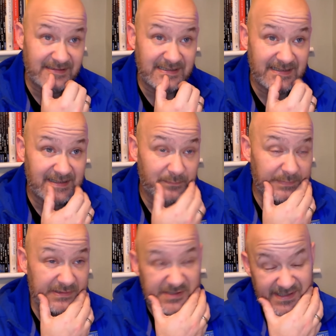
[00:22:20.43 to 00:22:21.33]
tonight,
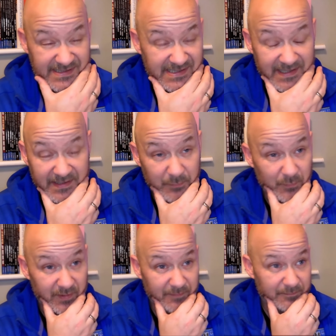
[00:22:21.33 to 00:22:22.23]
because like I said, I didn't
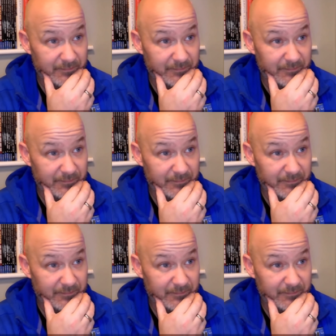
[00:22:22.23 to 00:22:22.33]
want